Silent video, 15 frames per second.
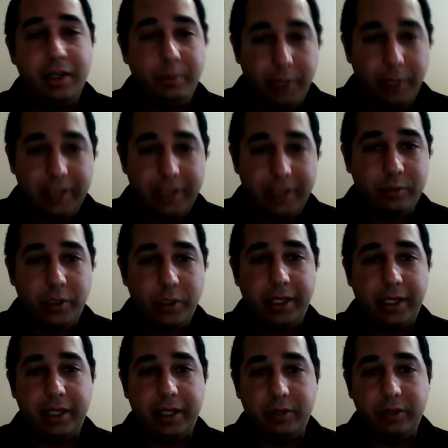plus one
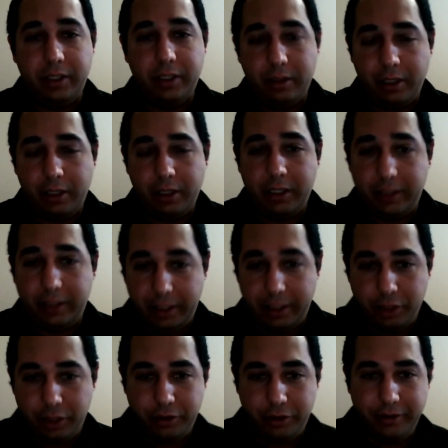accounting
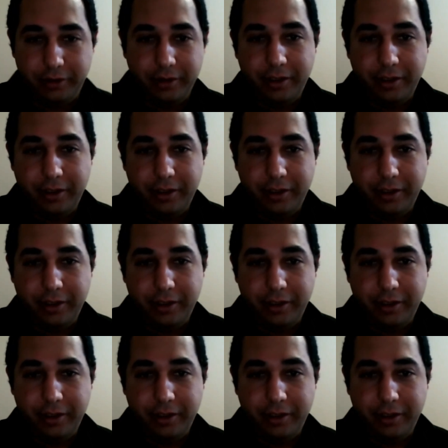technician.